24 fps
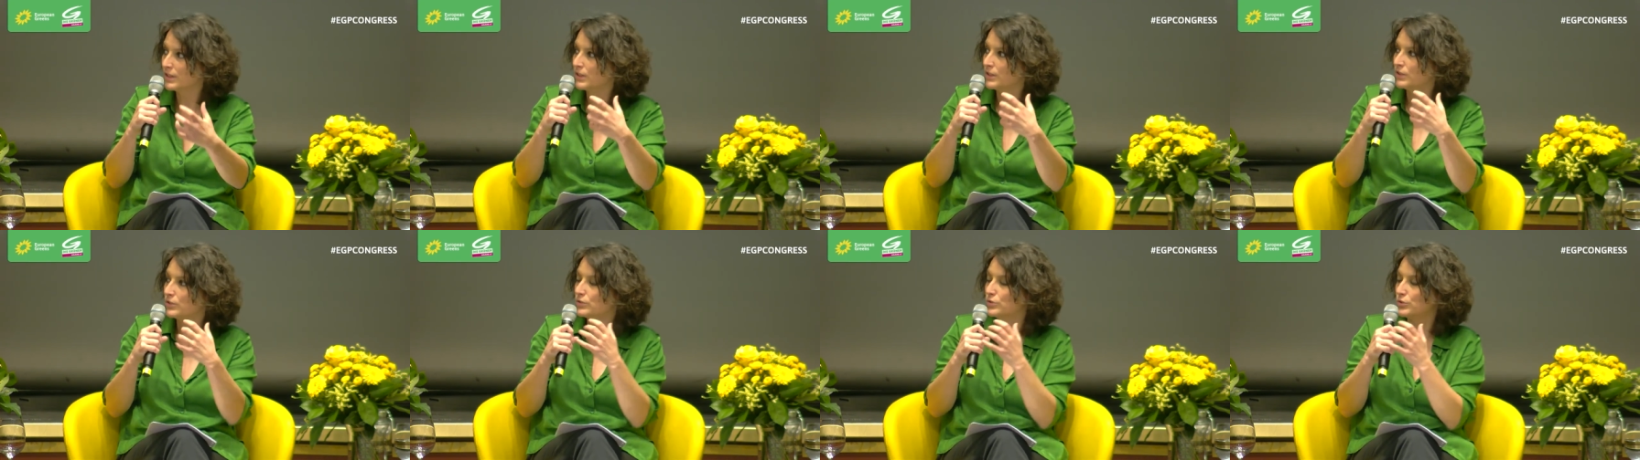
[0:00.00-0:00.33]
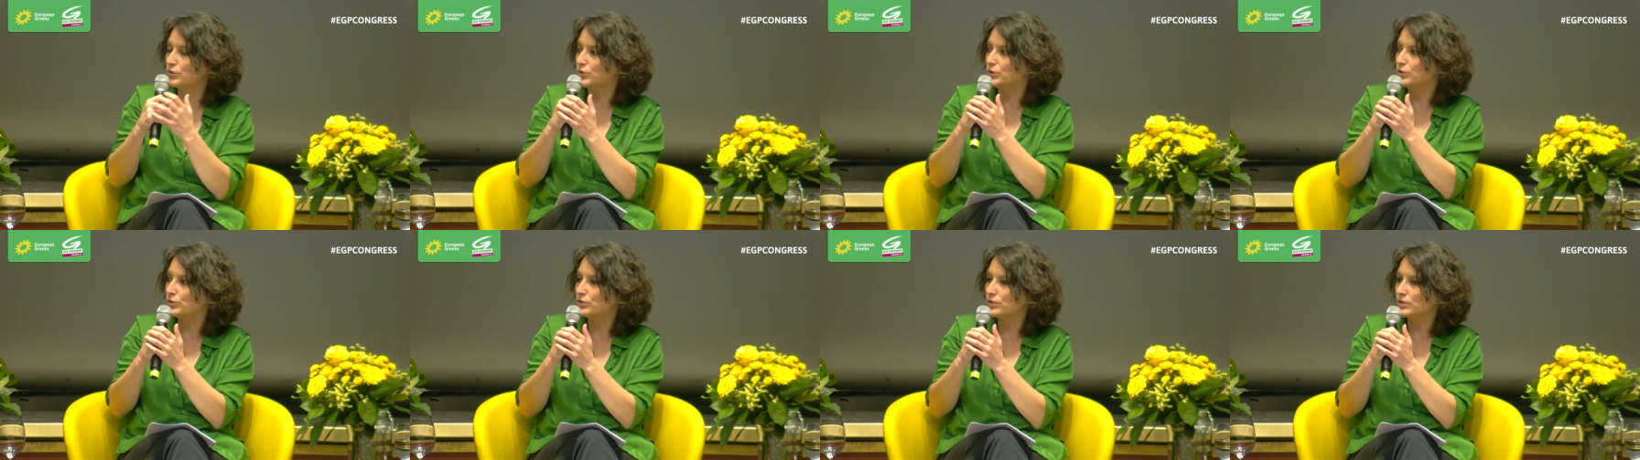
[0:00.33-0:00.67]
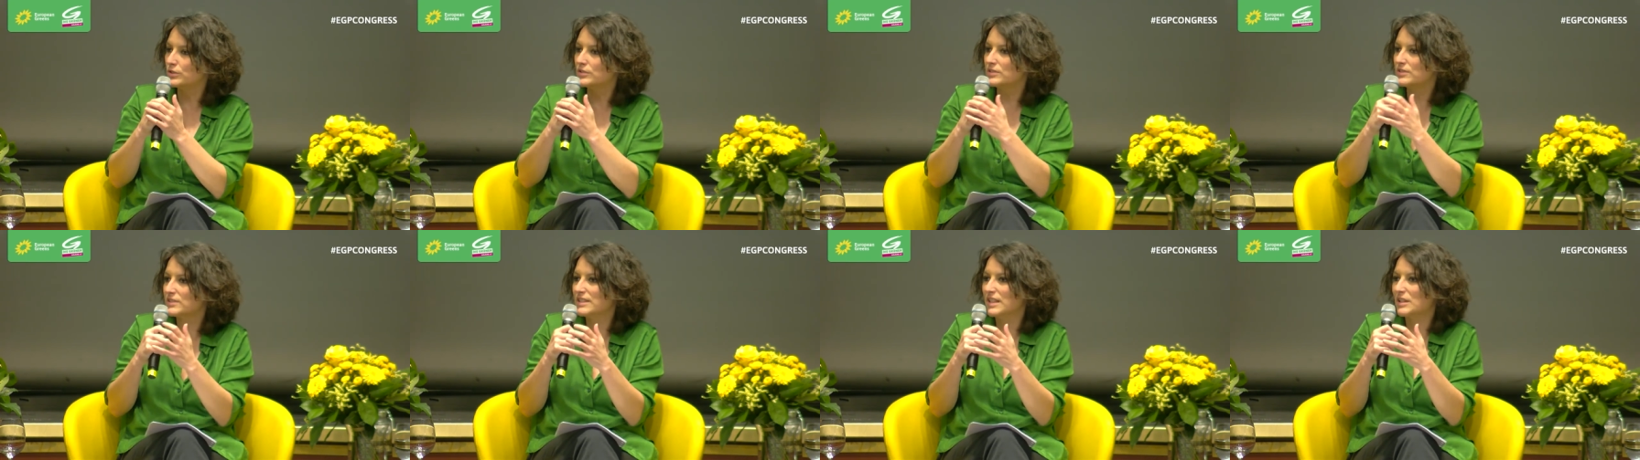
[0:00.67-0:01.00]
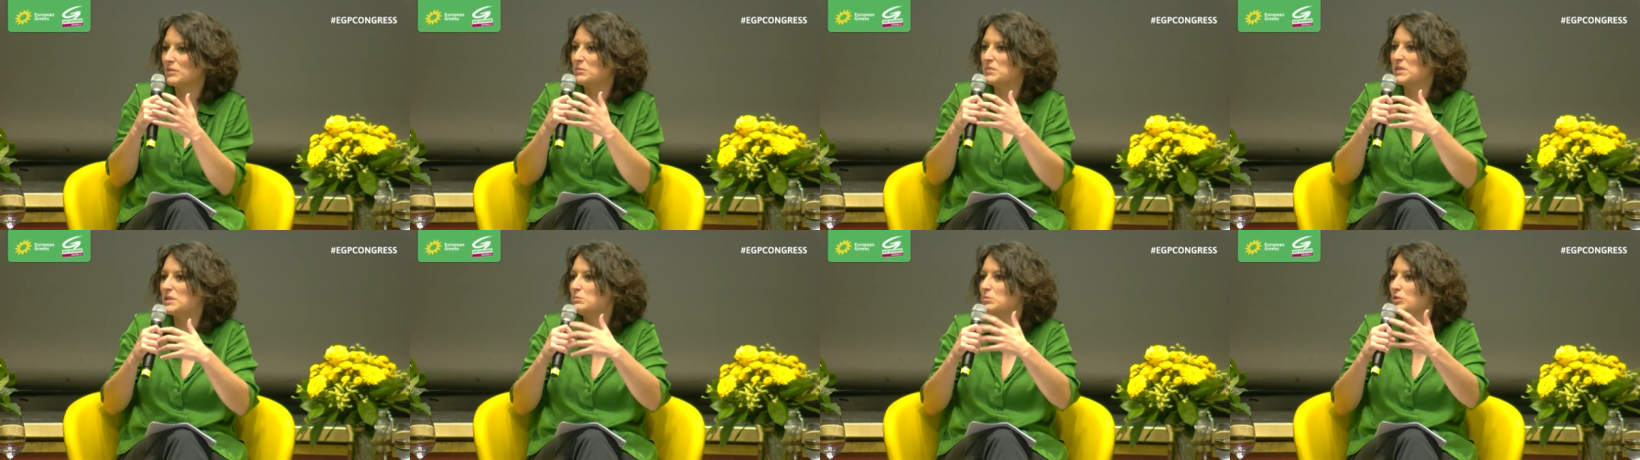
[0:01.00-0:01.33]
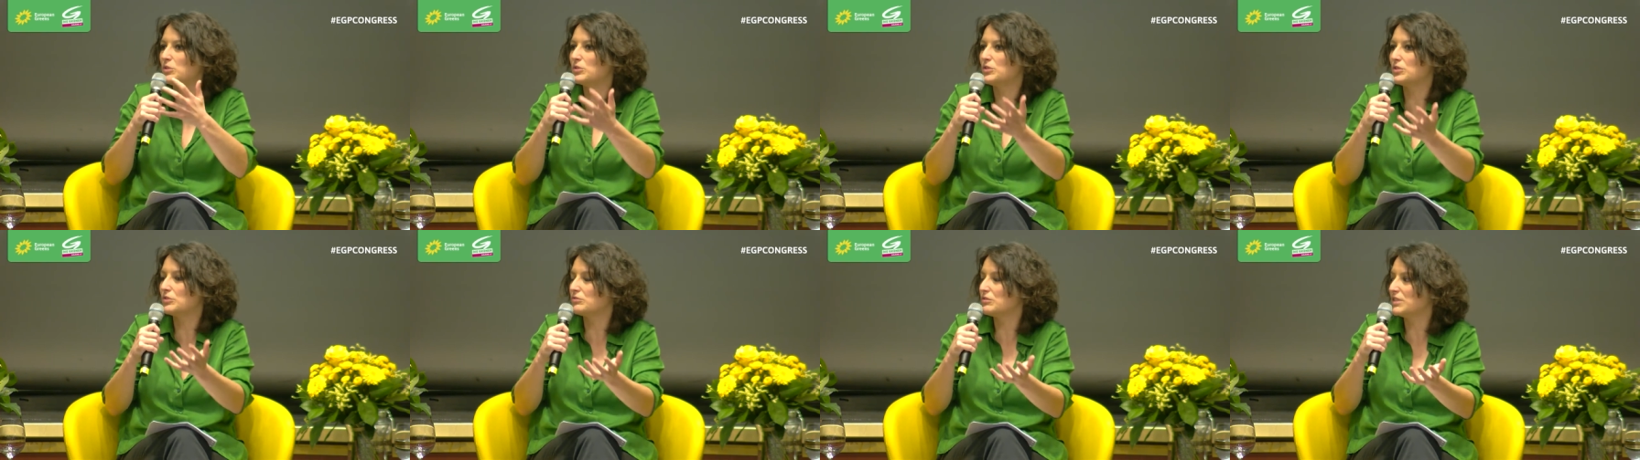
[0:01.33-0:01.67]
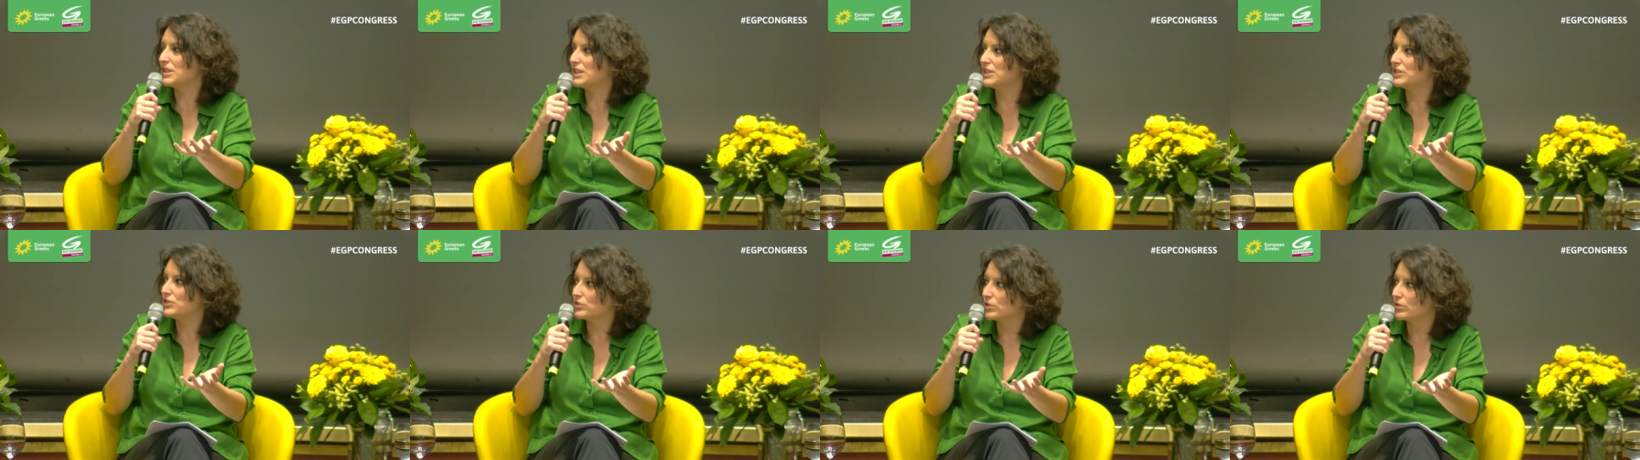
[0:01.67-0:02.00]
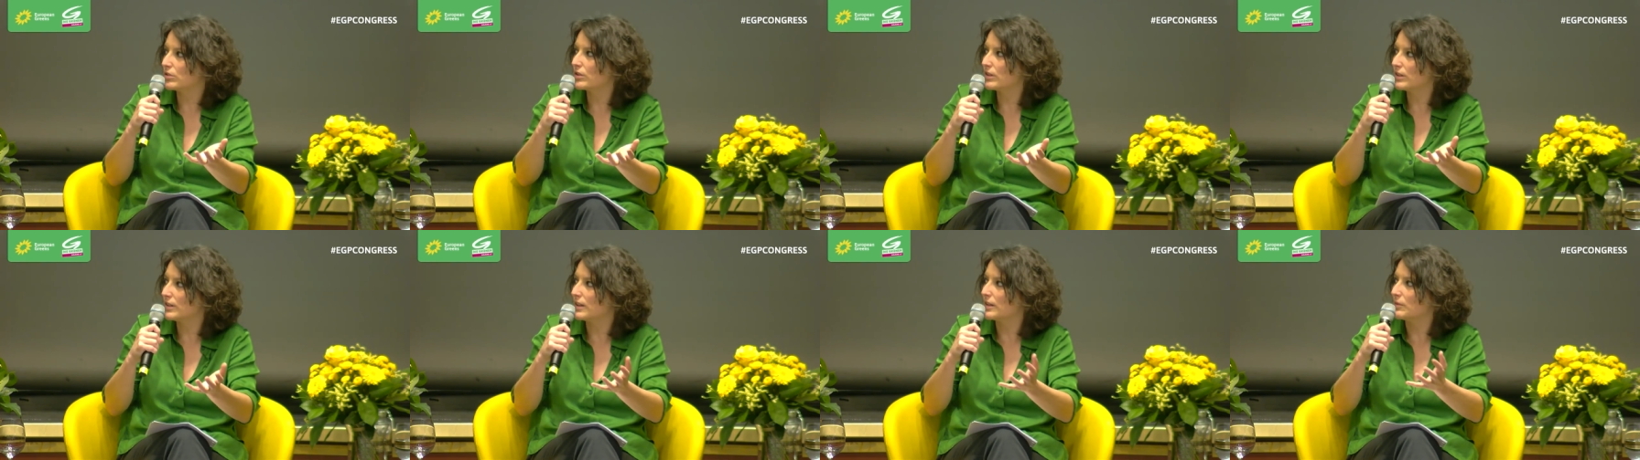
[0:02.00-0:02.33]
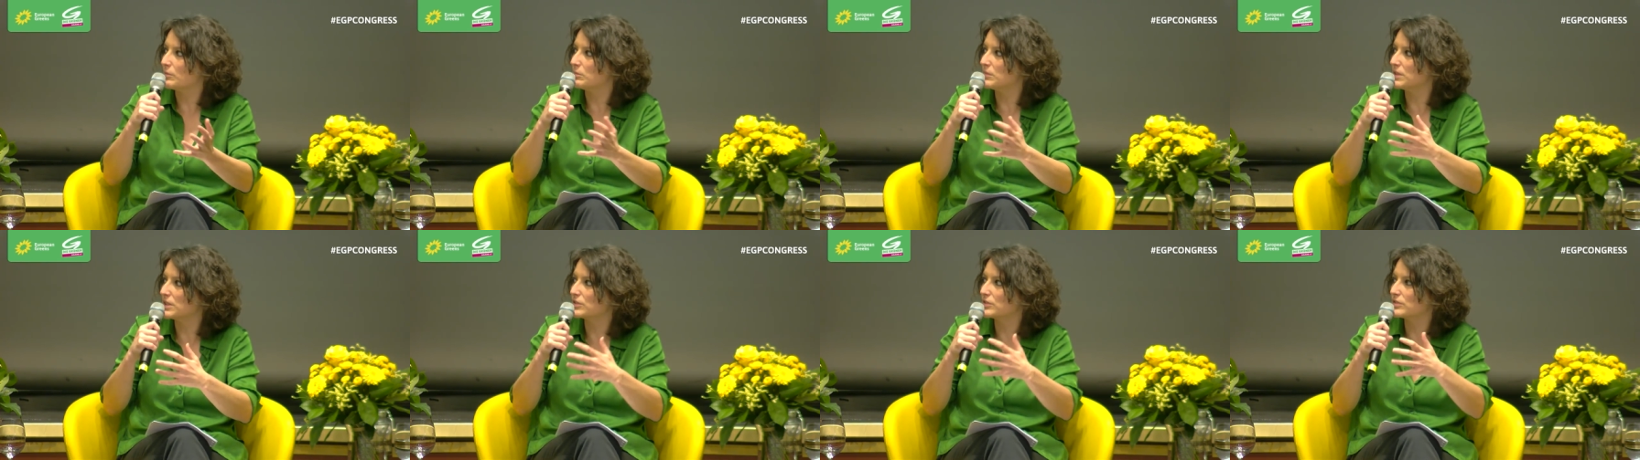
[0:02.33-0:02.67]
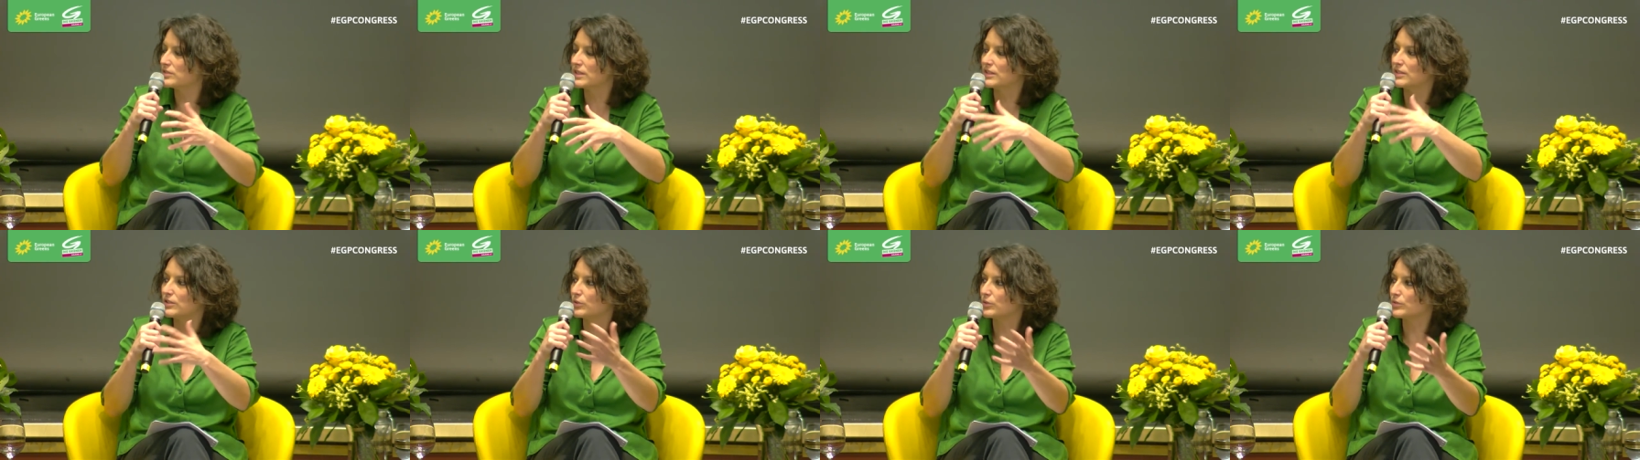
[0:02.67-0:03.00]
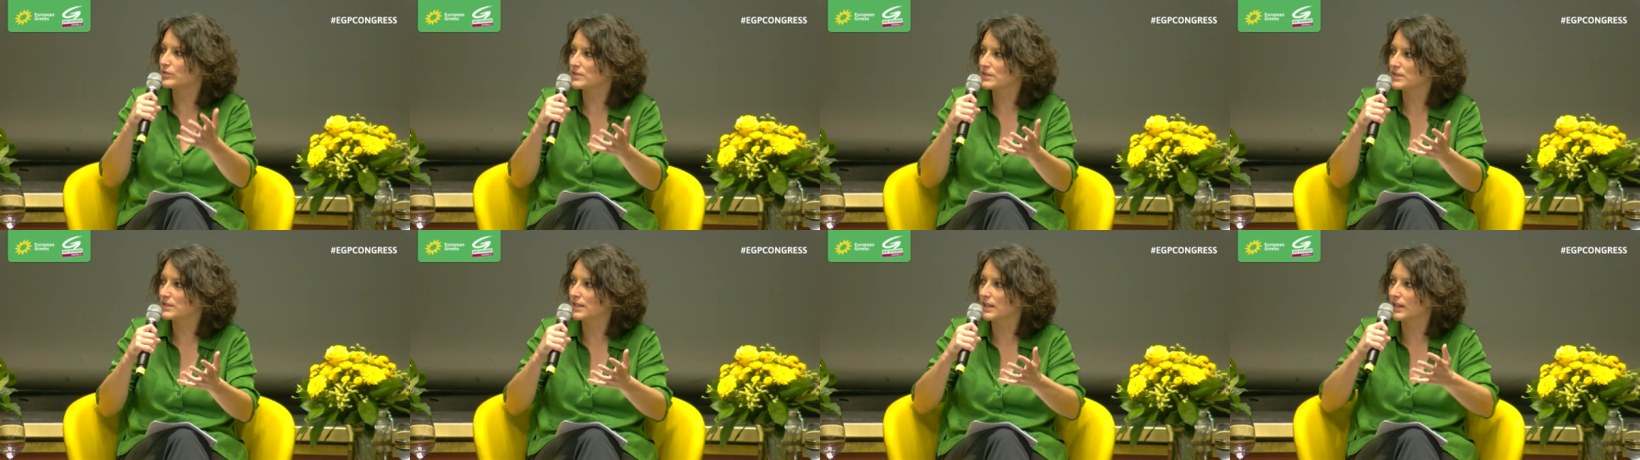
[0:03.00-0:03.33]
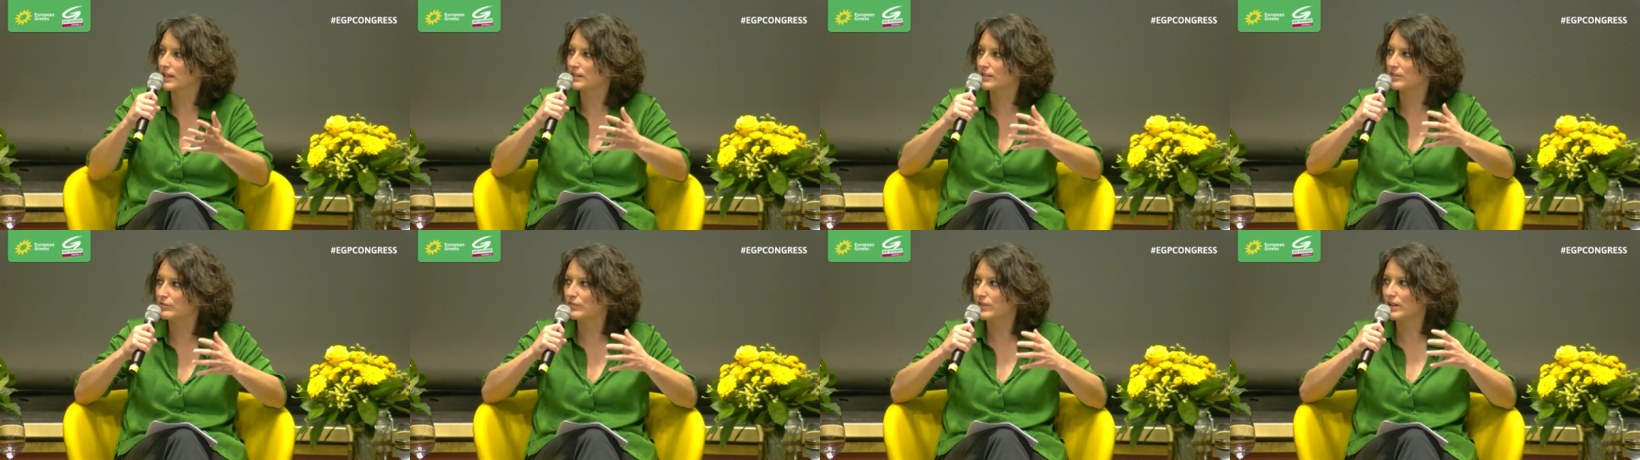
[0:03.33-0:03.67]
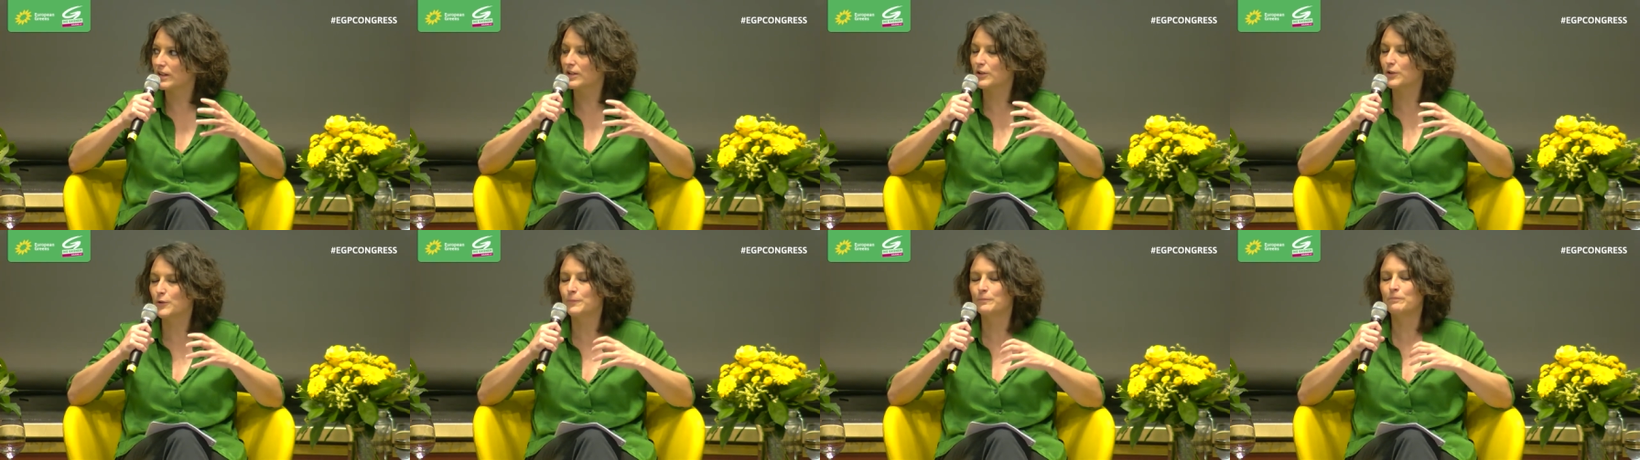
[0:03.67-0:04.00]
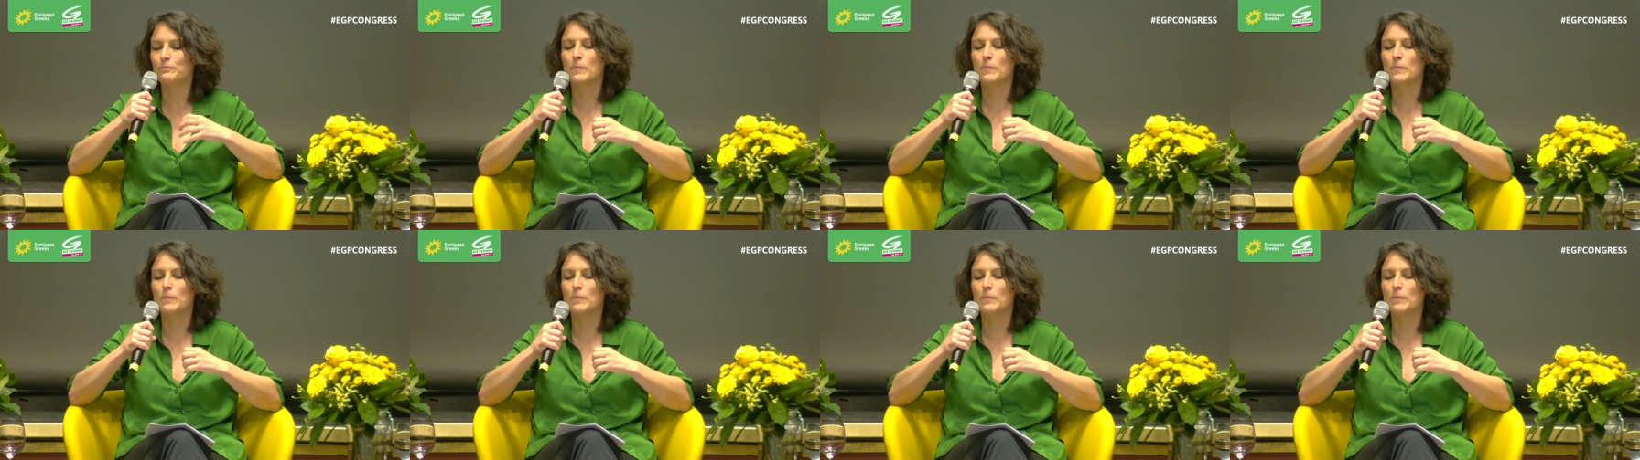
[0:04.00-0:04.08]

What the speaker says: to unions, then people don't really join them because they don't see the added value.